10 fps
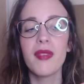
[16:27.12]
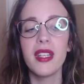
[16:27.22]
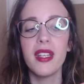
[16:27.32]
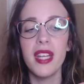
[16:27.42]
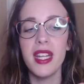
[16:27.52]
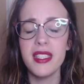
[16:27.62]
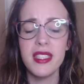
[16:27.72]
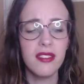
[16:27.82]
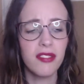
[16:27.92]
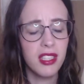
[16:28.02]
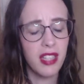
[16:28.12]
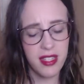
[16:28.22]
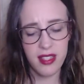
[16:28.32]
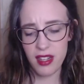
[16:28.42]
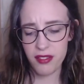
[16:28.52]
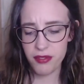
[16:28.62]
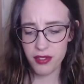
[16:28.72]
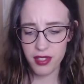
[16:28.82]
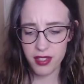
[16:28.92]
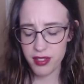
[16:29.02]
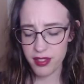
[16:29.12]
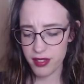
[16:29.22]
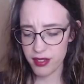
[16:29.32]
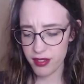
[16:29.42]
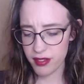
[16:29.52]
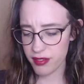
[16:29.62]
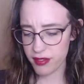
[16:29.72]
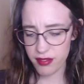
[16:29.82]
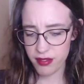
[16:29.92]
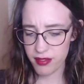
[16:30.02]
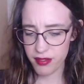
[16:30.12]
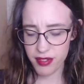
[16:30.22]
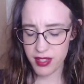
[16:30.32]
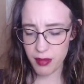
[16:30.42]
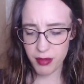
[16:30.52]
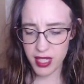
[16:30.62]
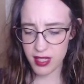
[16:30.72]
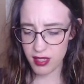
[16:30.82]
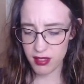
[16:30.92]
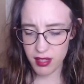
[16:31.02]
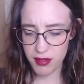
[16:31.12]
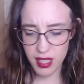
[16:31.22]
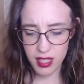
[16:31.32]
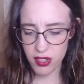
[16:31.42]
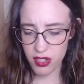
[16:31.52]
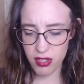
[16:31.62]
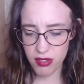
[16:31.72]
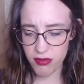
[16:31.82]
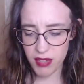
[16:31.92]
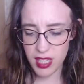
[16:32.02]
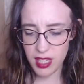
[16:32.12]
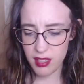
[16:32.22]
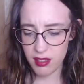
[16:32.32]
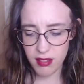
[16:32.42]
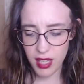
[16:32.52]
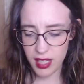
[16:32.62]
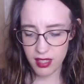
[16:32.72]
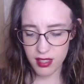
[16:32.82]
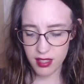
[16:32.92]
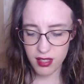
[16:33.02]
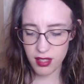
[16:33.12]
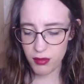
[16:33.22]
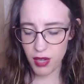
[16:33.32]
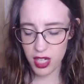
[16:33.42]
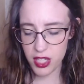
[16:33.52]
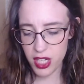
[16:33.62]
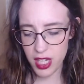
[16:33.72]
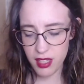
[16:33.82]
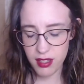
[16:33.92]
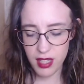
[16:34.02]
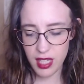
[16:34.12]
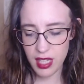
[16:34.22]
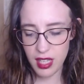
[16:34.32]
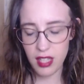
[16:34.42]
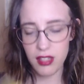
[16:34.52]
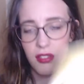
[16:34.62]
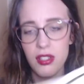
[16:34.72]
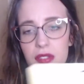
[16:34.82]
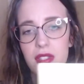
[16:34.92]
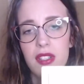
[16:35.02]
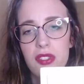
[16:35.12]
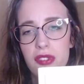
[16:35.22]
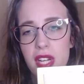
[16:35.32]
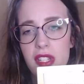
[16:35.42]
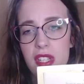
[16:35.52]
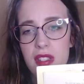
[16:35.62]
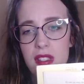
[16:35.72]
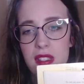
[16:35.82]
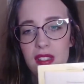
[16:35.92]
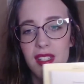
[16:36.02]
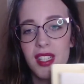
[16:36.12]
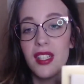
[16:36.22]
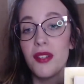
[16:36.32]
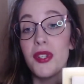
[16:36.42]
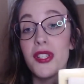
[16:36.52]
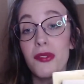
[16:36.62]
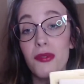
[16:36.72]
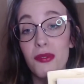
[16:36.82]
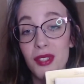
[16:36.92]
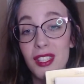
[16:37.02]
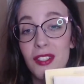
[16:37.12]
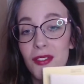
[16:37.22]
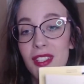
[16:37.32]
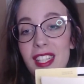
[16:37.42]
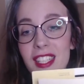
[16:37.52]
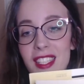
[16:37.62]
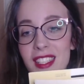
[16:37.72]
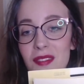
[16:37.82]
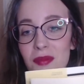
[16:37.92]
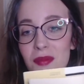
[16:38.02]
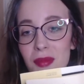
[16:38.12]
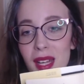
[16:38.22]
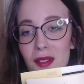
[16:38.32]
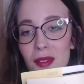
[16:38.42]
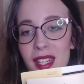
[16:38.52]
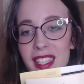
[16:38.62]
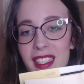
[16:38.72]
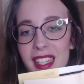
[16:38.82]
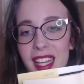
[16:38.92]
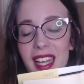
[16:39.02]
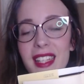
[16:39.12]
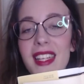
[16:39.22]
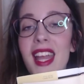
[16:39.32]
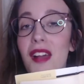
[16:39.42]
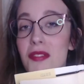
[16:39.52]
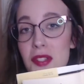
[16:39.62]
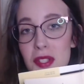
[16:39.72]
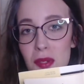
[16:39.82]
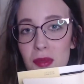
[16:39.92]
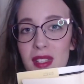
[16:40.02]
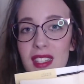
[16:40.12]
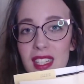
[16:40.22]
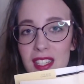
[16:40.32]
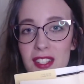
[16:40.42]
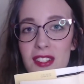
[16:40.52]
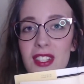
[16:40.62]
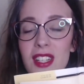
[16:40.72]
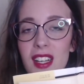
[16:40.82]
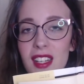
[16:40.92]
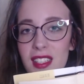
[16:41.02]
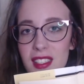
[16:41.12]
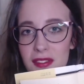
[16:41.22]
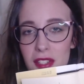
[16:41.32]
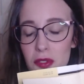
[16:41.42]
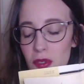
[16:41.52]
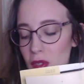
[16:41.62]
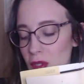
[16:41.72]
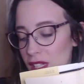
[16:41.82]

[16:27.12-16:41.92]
and I didn't realize that for some reason. I was like just reading and watching the illustrations, which are really, really good, by the way, and they have to do with each individual